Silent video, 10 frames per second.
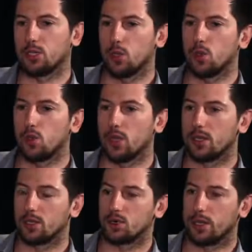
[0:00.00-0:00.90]
tool
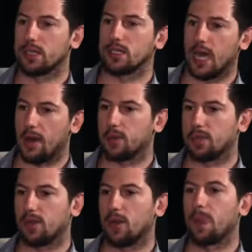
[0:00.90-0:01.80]
to raise
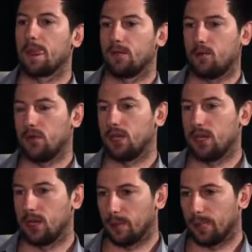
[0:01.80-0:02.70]
capital for
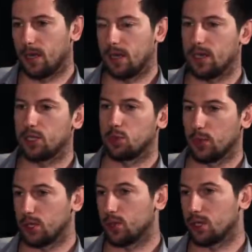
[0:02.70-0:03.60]
the
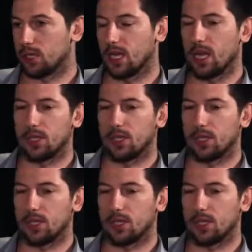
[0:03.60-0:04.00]
entrepreneurs.